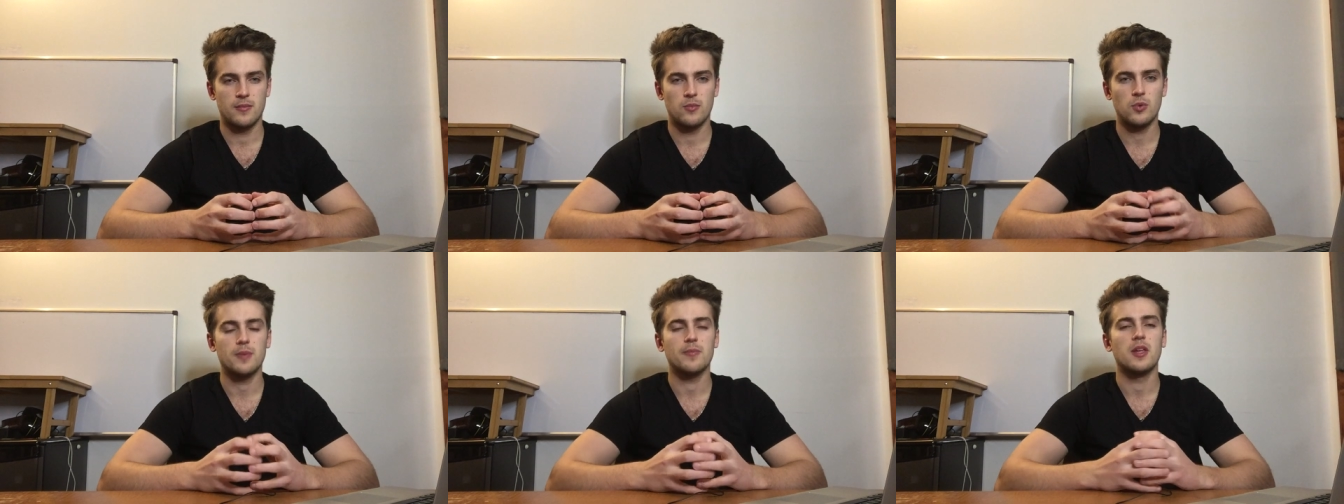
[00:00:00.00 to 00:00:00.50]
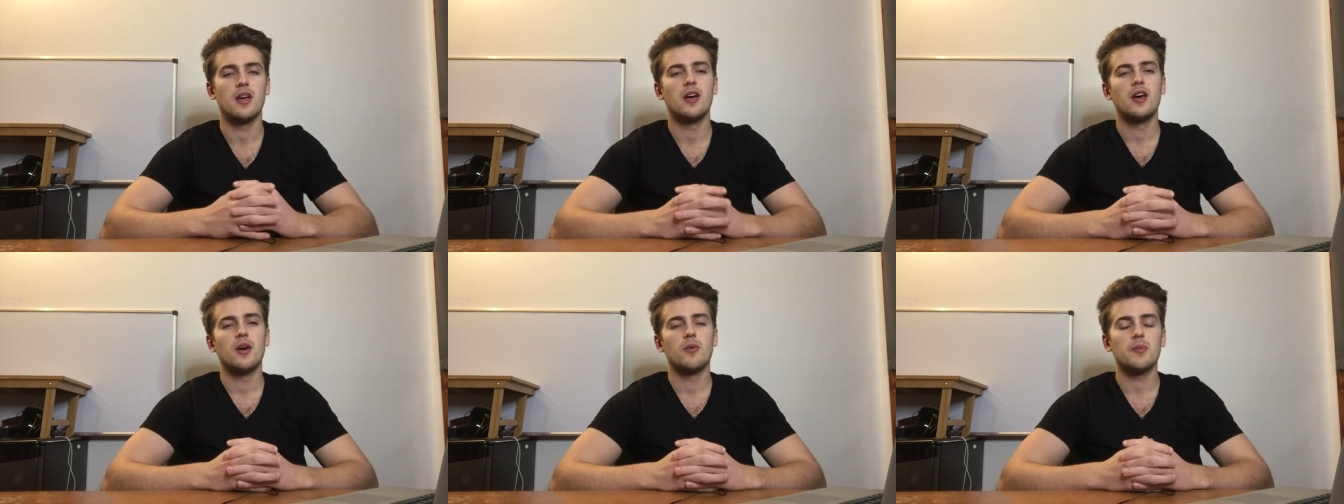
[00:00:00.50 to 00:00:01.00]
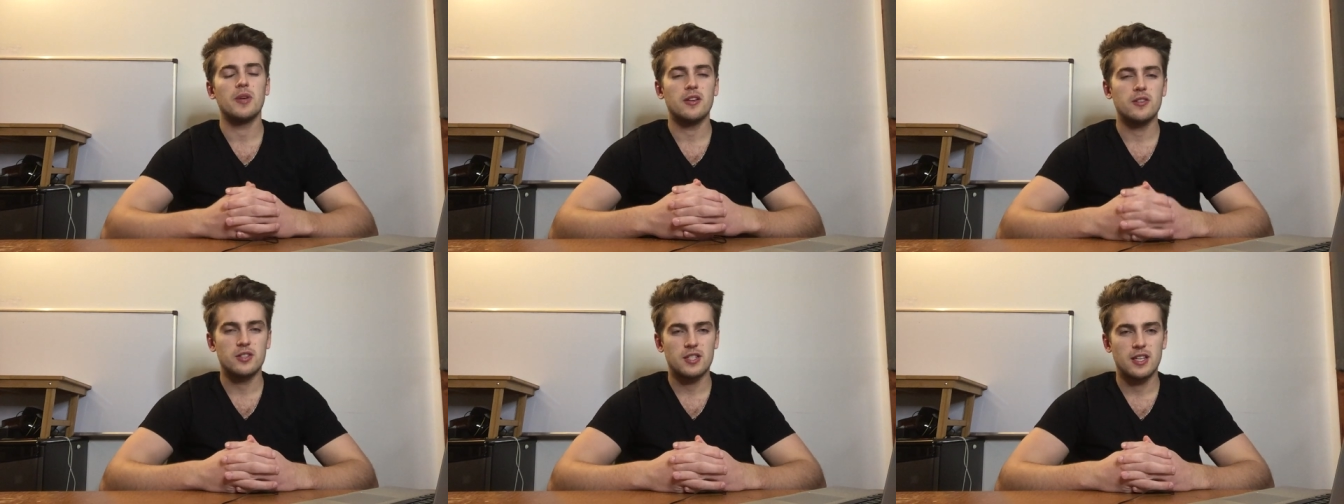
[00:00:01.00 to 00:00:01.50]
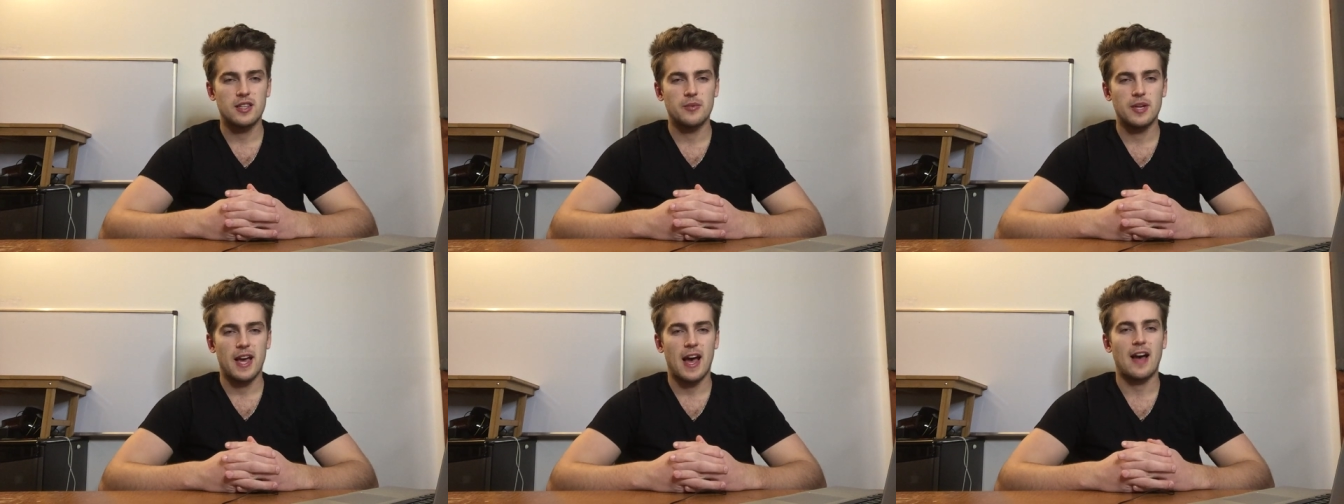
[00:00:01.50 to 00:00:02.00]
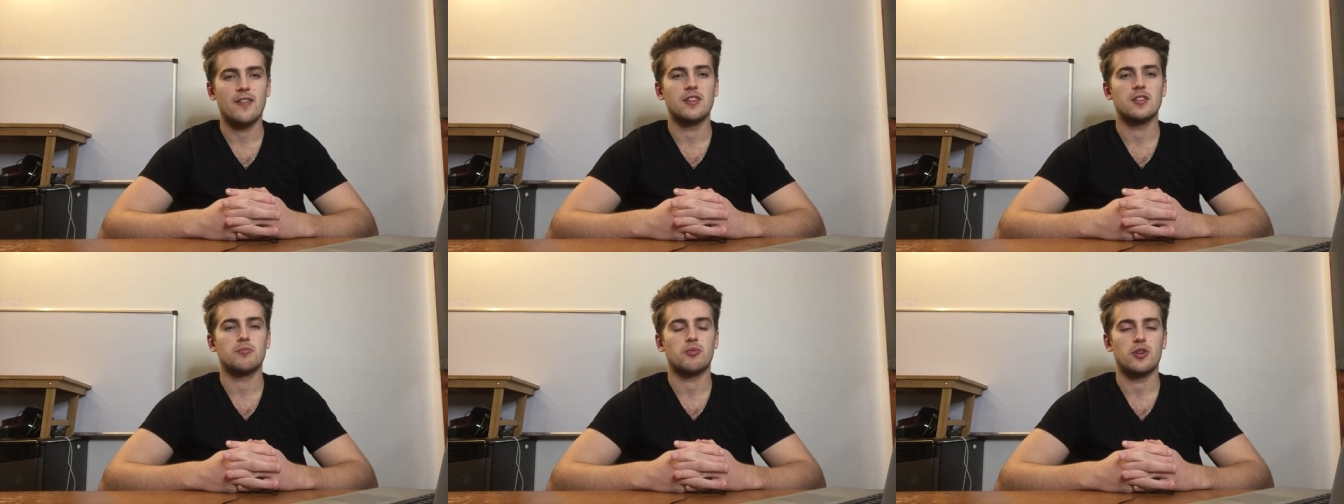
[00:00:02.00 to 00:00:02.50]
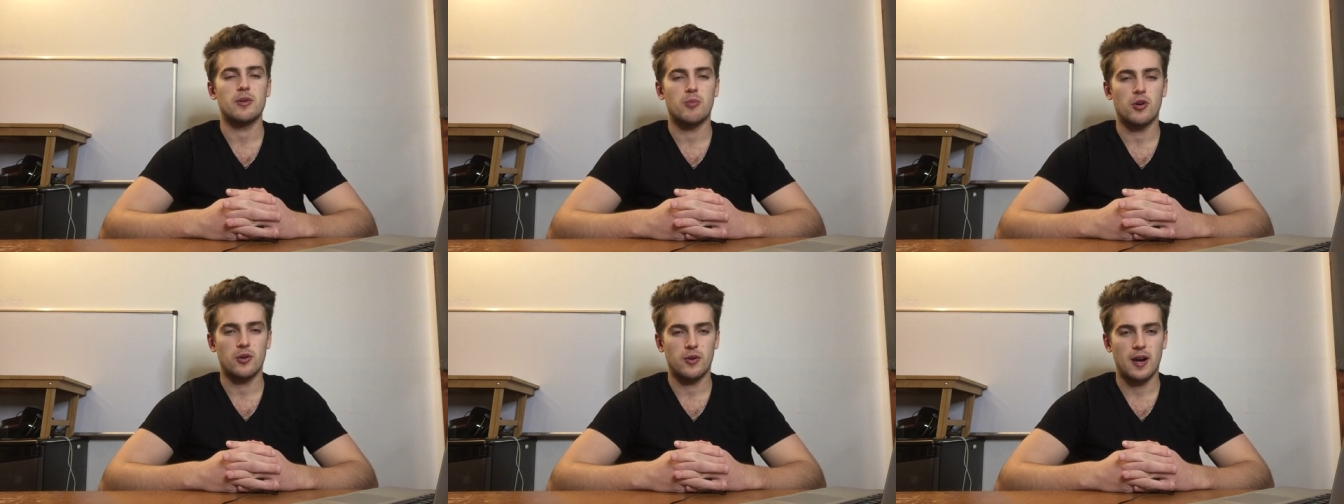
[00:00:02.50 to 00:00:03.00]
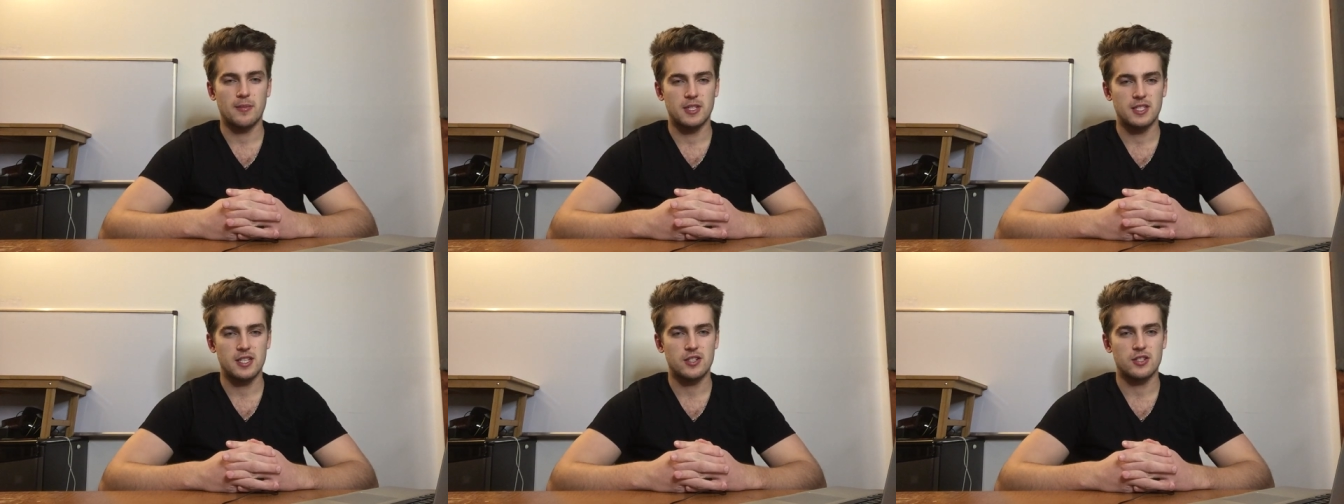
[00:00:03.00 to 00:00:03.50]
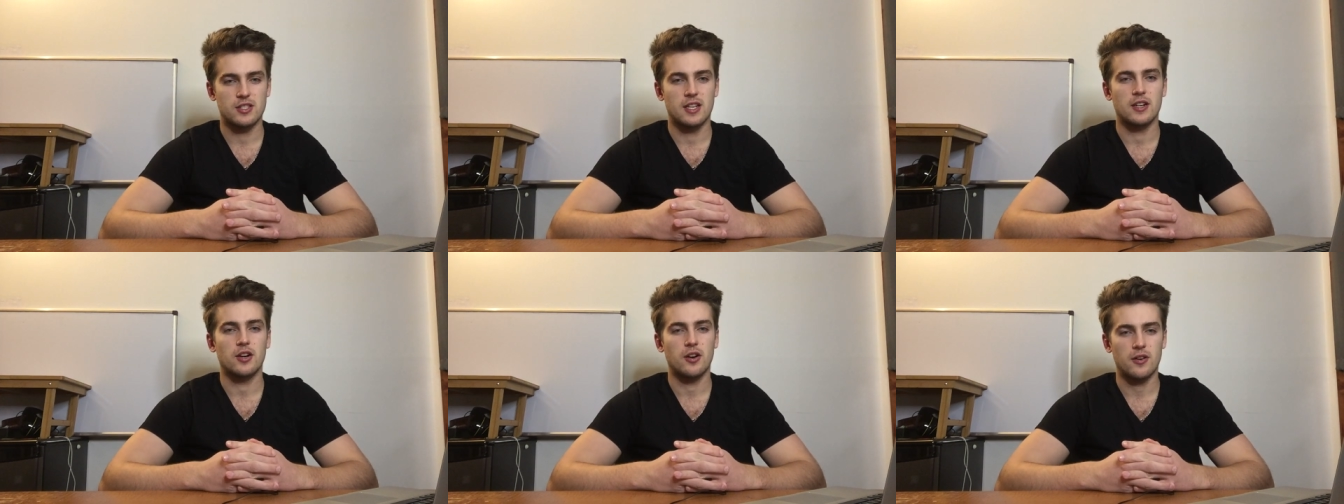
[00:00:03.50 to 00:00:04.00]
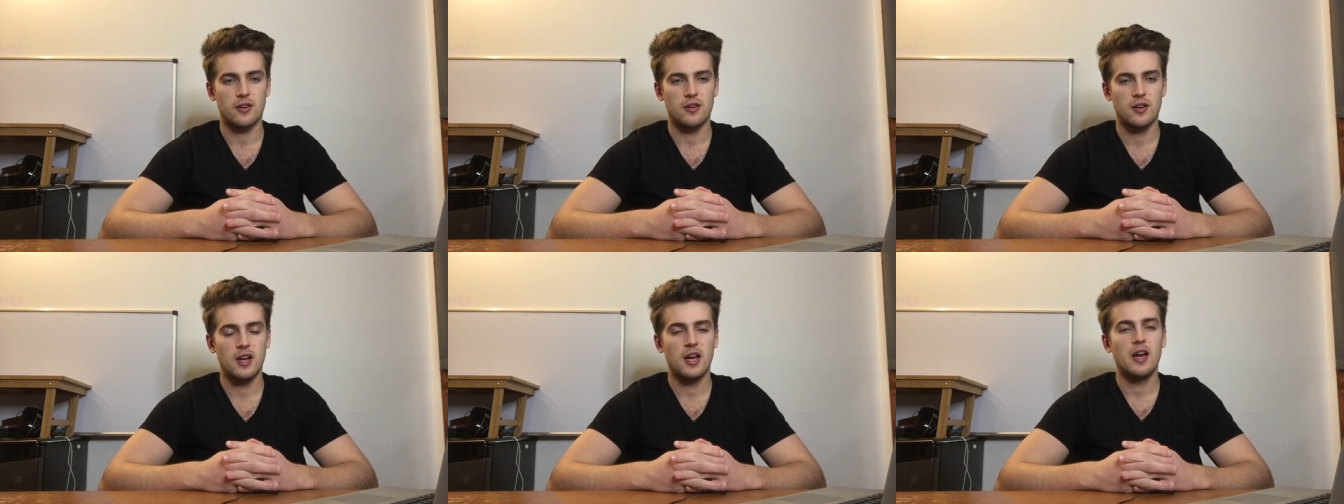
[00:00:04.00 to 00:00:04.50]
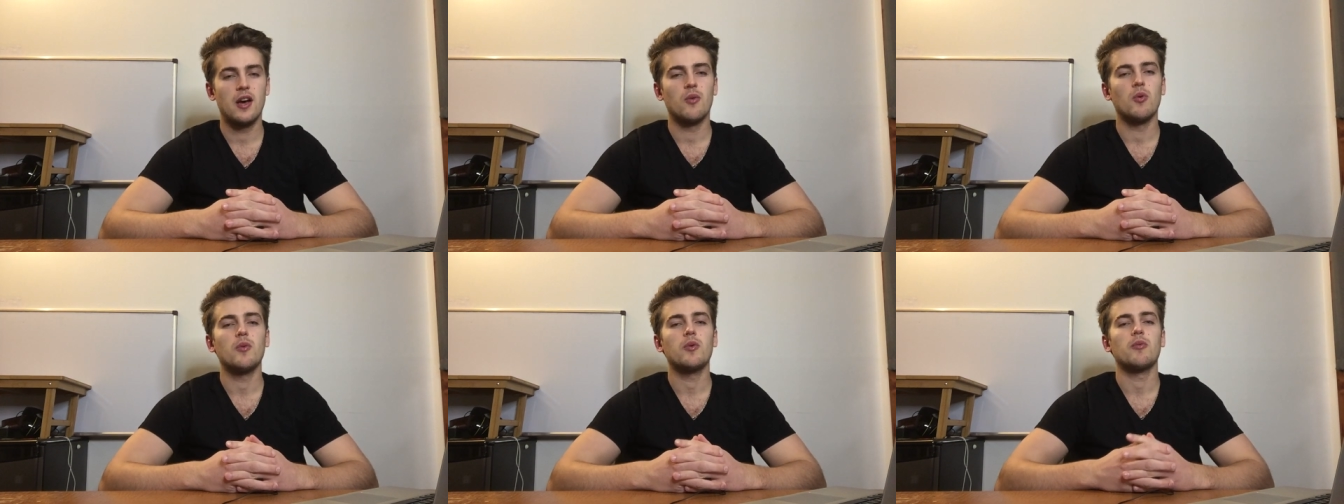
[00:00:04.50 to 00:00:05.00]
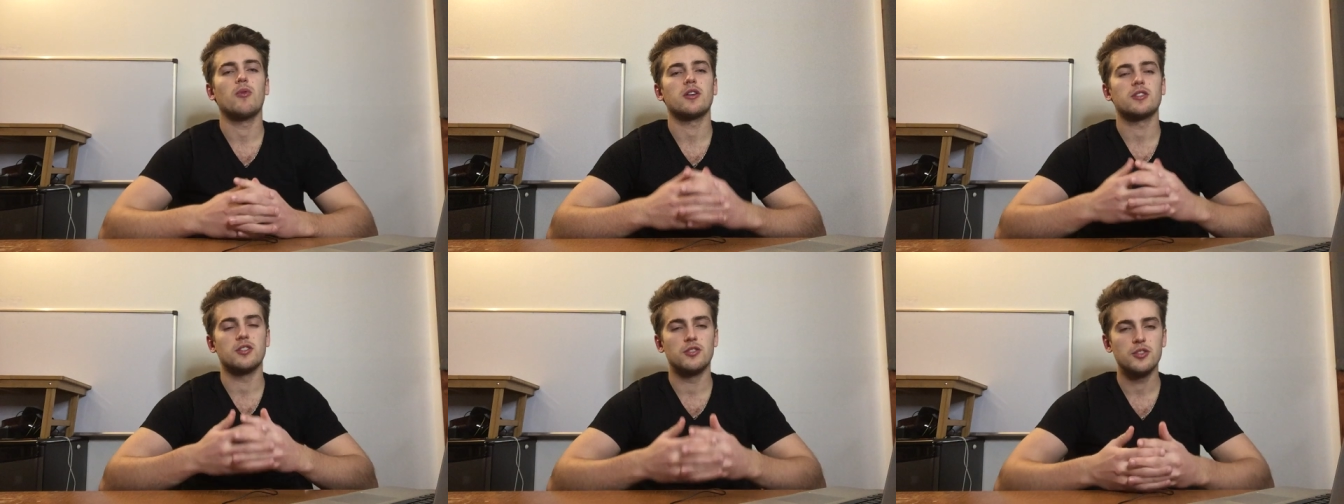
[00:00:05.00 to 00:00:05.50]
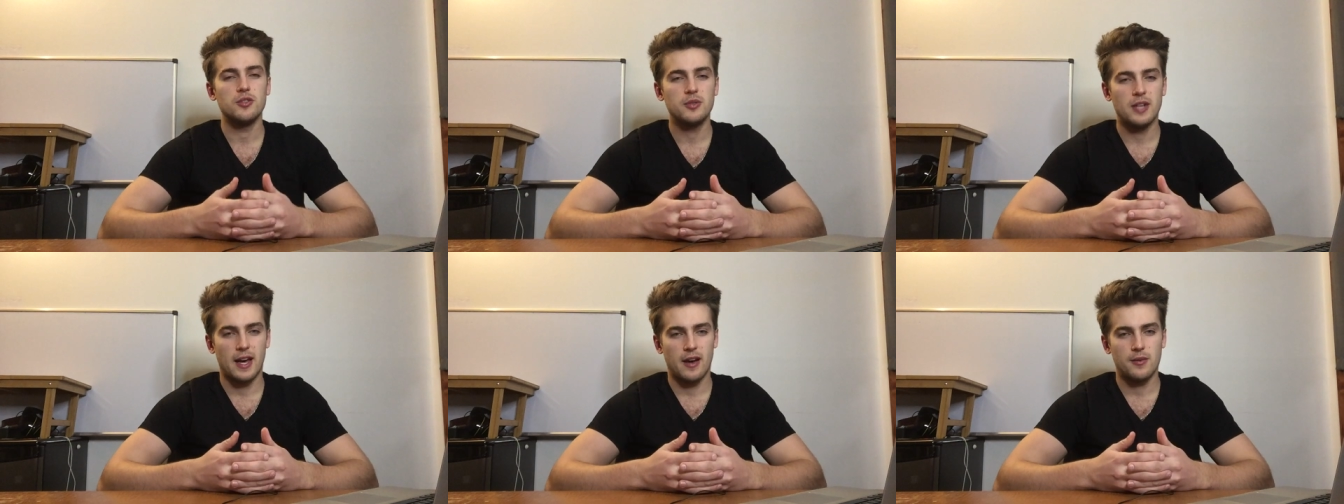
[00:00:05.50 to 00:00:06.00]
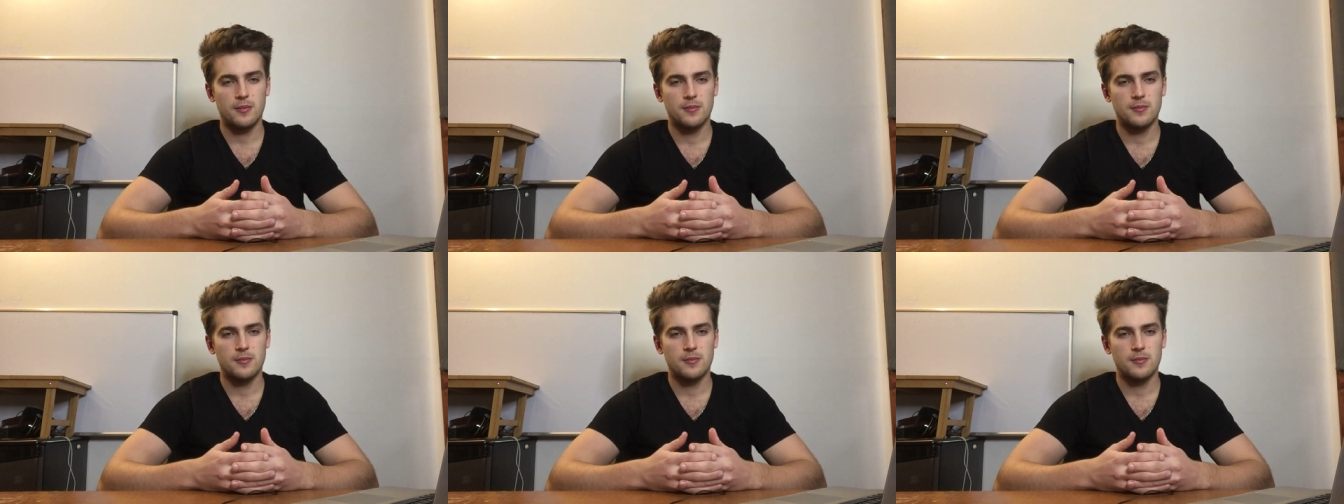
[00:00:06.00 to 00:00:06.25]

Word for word: Well, when we understand that we have these pre programmed decisions that occur, what we want to do now